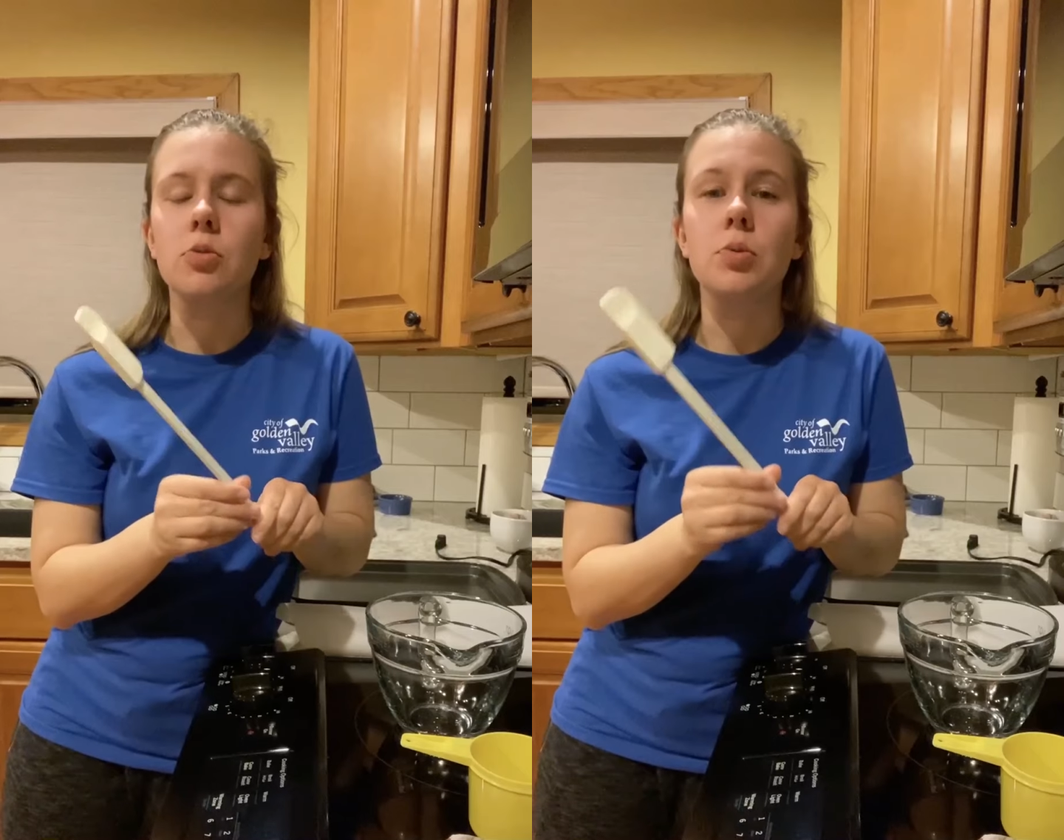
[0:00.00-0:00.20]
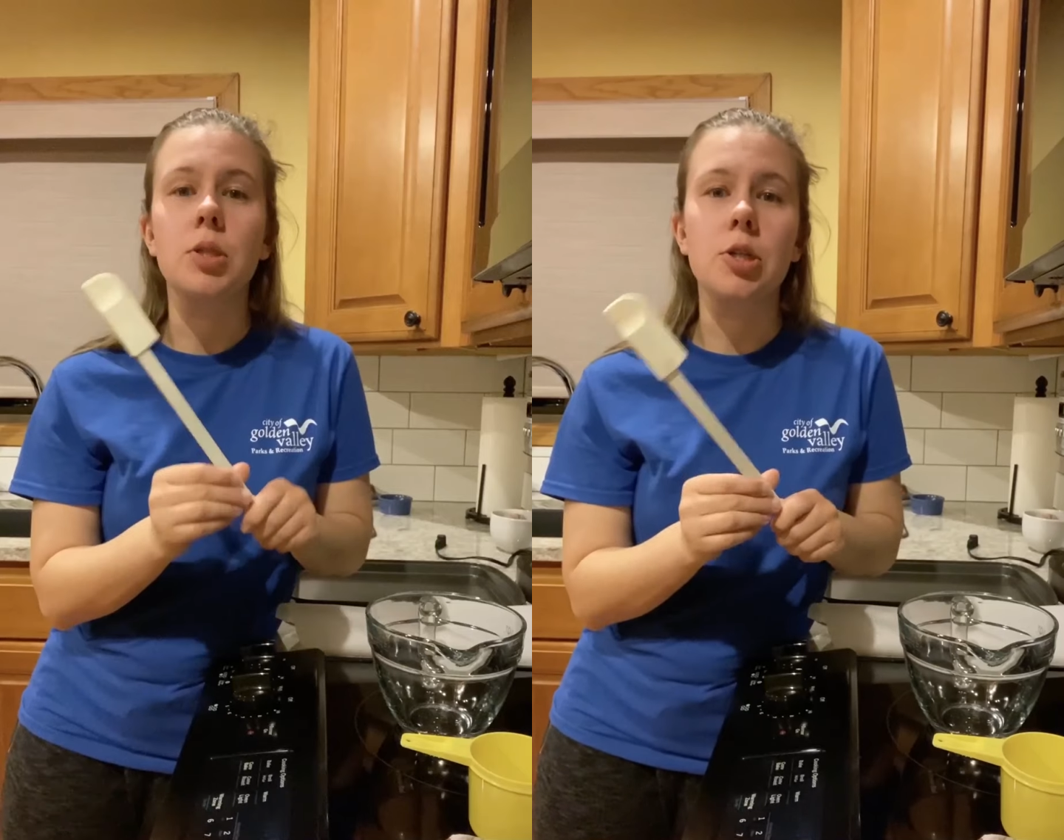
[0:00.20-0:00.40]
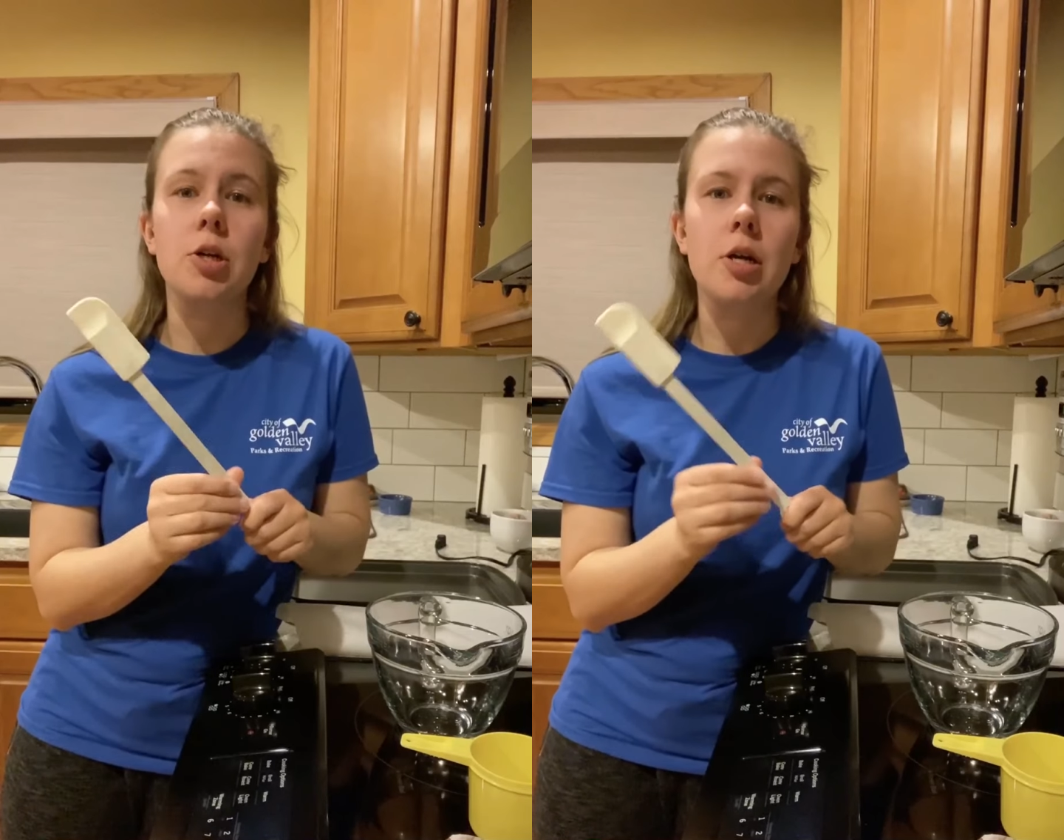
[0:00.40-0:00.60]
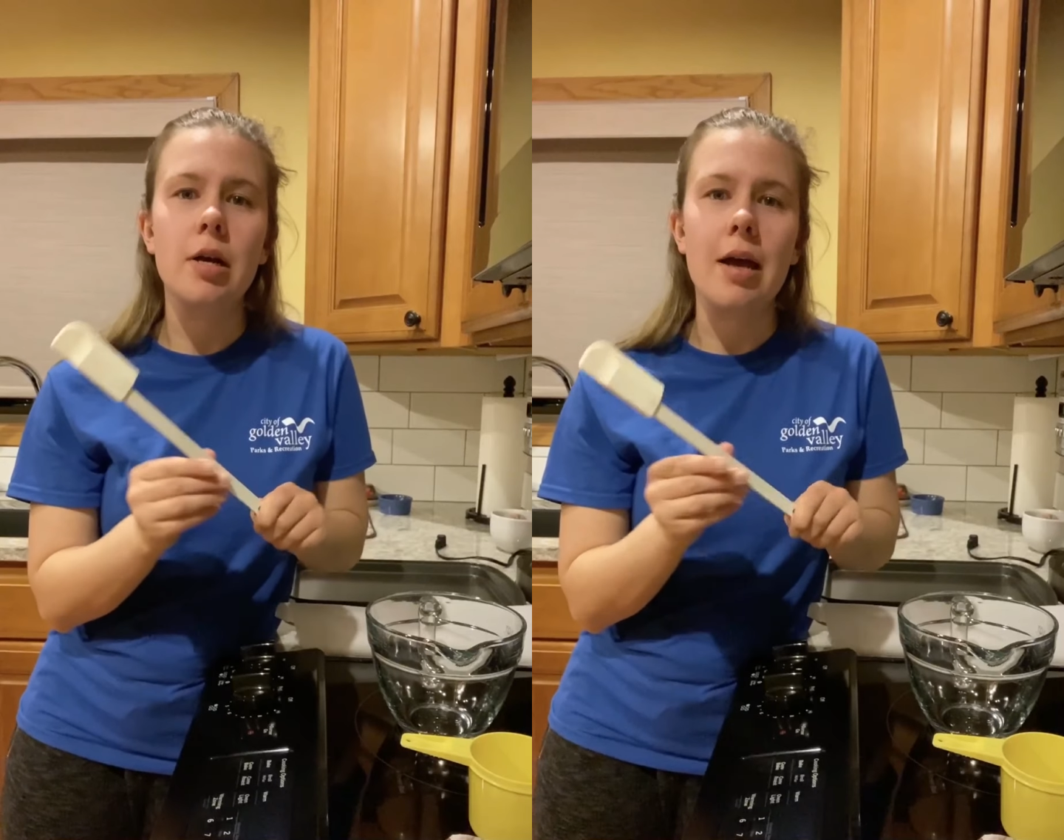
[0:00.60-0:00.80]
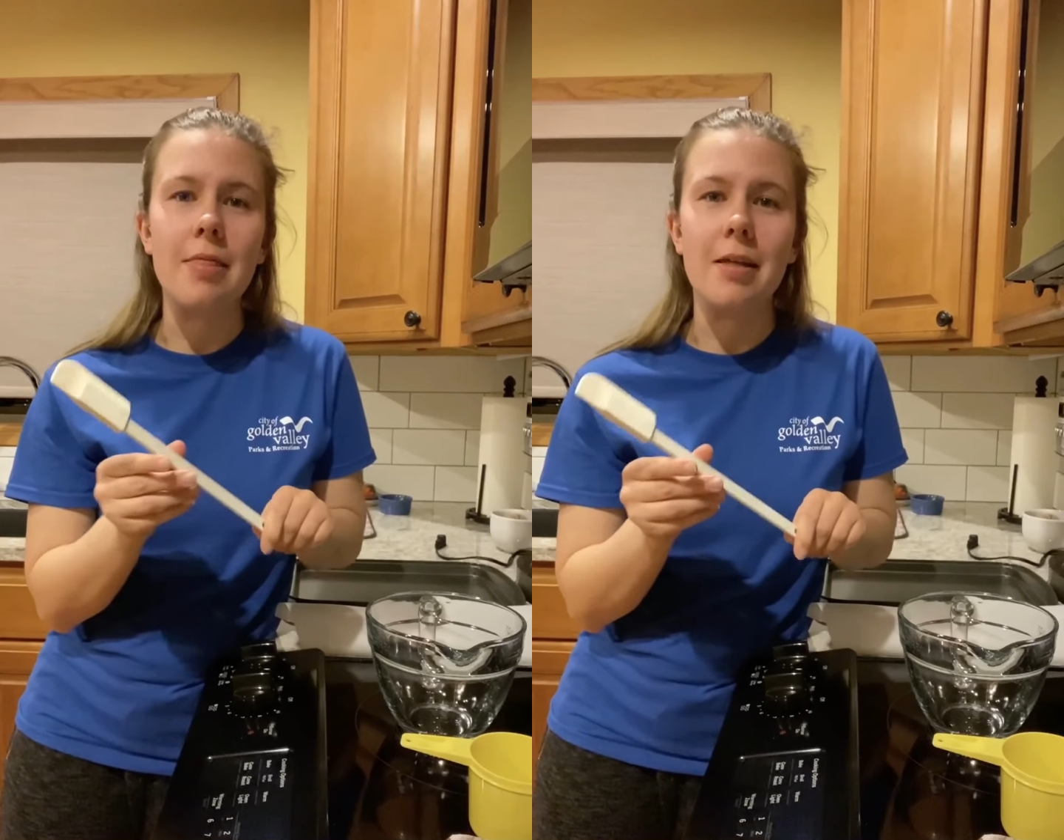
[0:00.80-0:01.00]
to
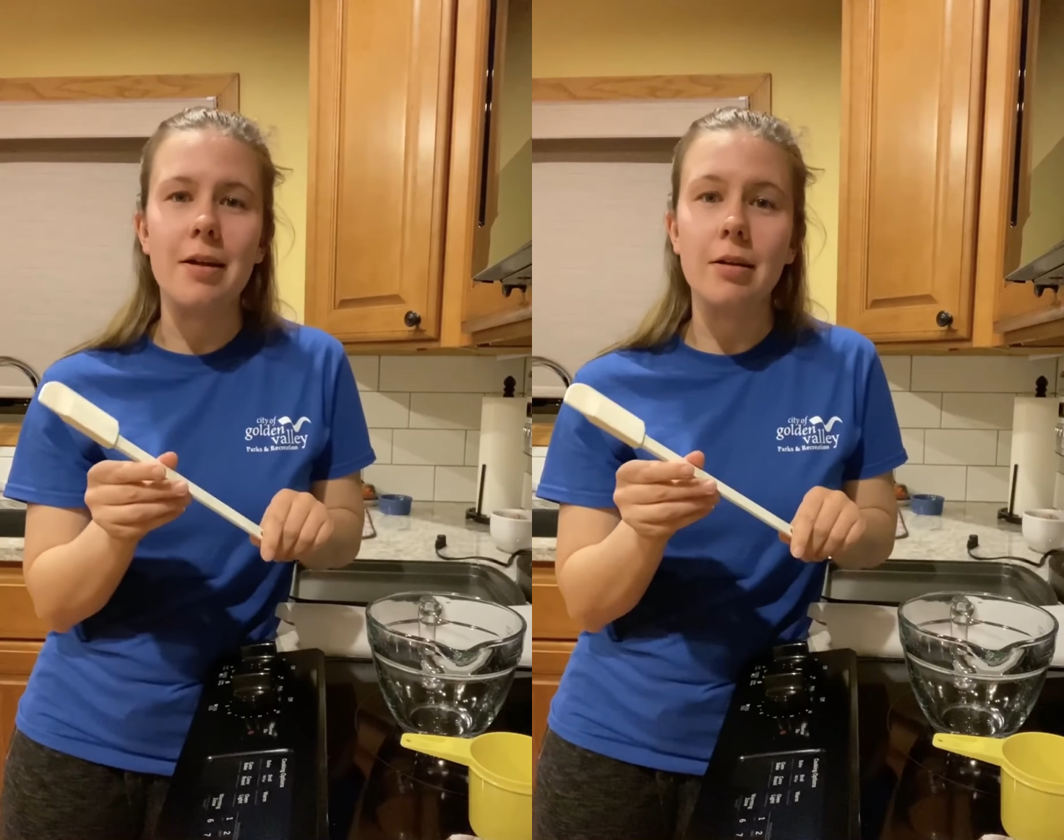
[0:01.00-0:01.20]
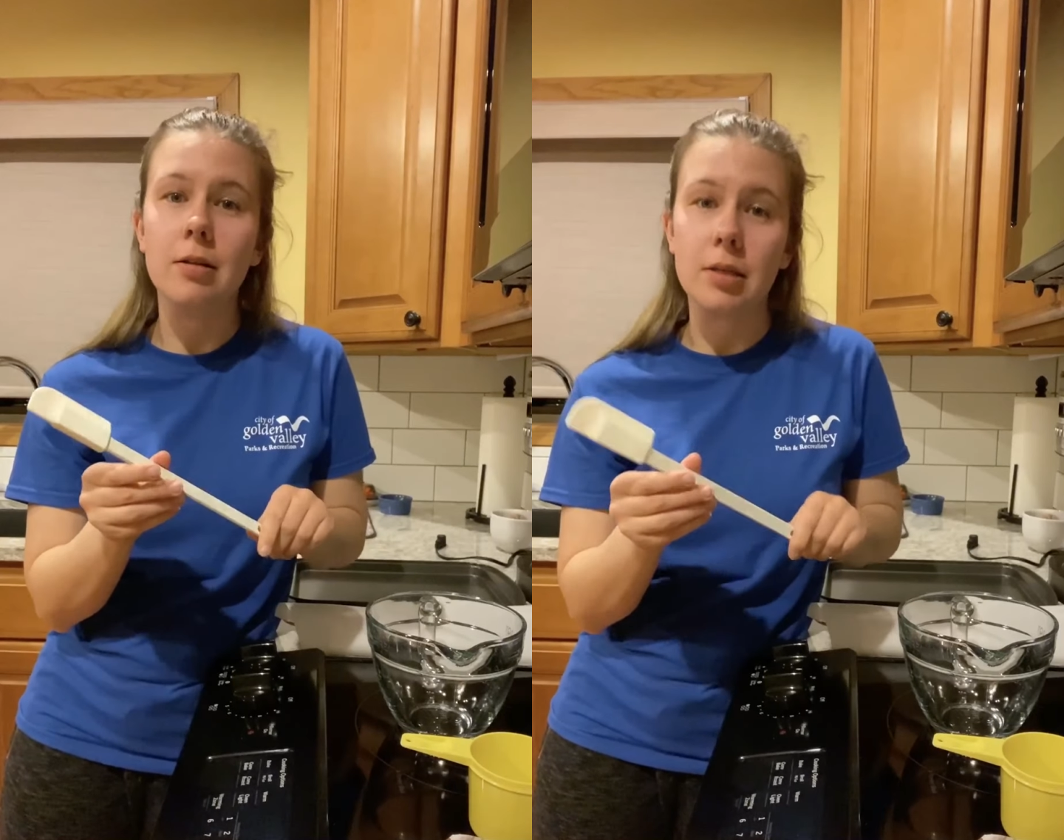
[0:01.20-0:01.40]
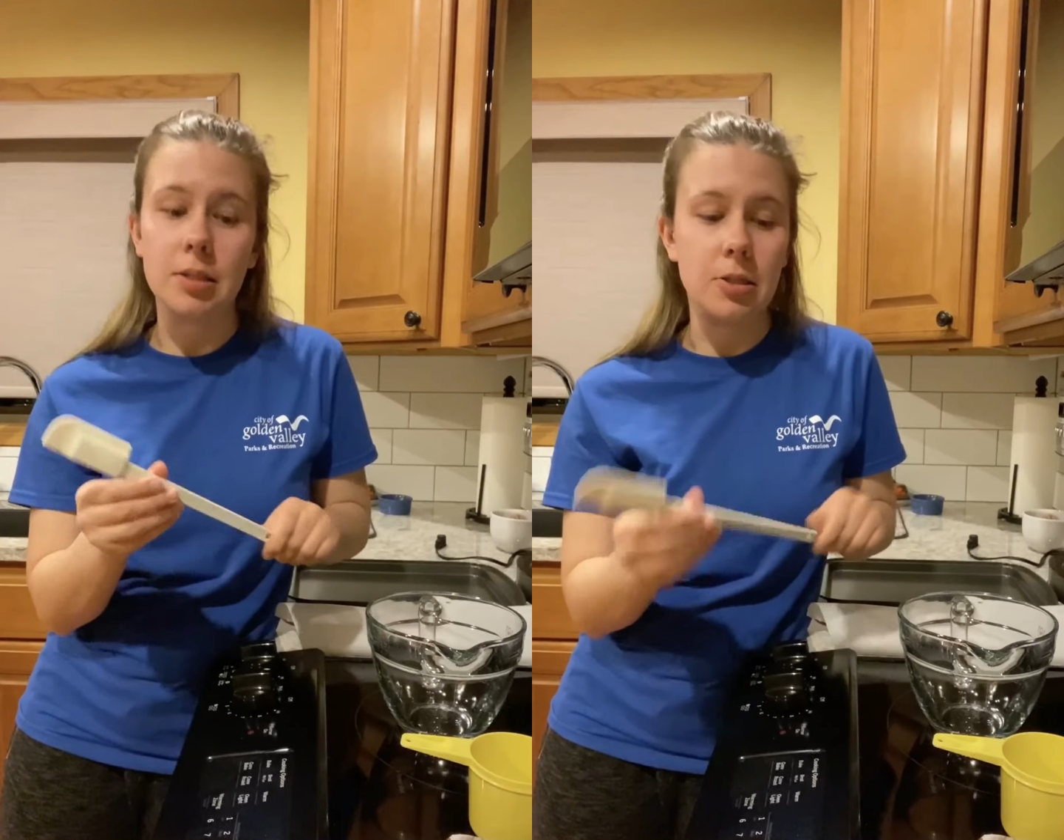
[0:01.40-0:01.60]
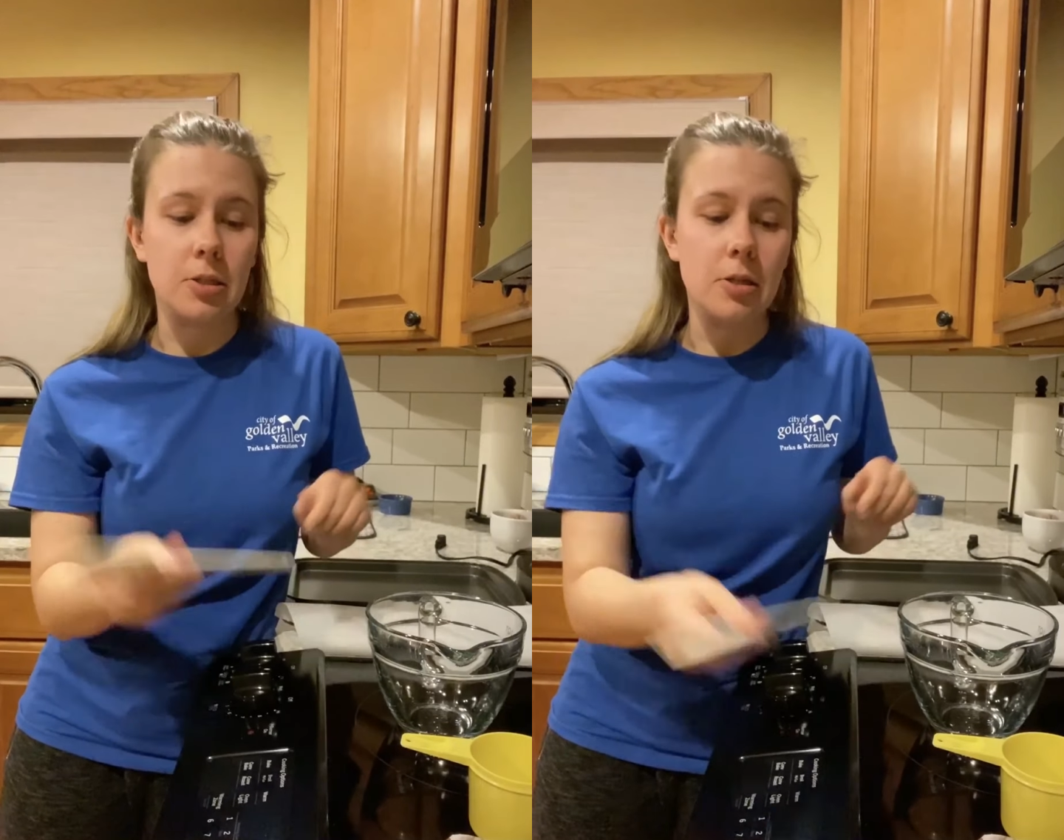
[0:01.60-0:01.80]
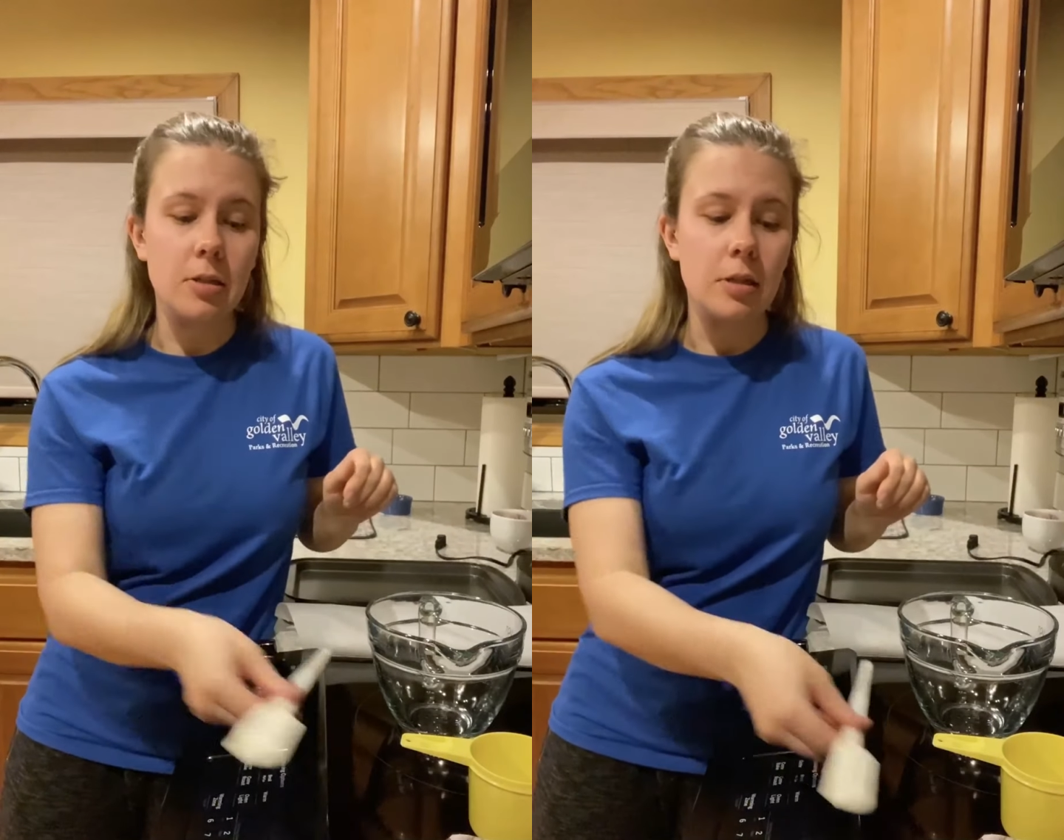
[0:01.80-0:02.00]
stir and then cluster